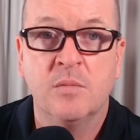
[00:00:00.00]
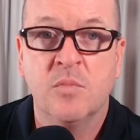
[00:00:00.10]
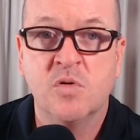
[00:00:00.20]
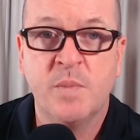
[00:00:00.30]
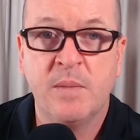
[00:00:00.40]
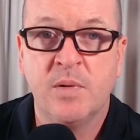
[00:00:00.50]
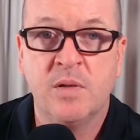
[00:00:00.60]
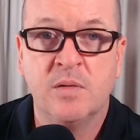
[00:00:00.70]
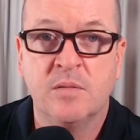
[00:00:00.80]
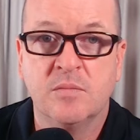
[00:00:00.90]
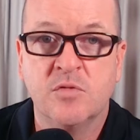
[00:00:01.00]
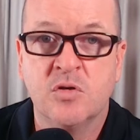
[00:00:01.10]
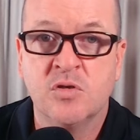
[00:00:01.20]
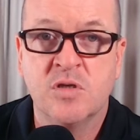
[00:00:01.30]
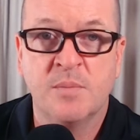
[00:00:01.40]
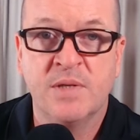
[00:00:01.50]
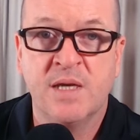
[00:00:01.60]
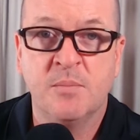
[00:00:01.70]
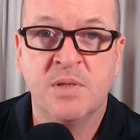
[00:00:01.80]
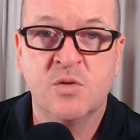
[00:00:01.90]
Most people choose something
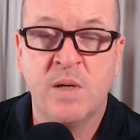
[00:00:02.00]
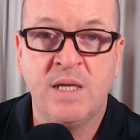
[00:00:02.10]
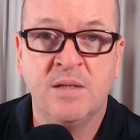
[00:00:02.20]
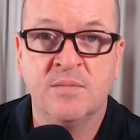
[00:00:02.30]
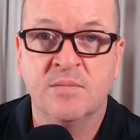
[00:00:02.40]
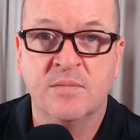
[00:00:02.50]
in between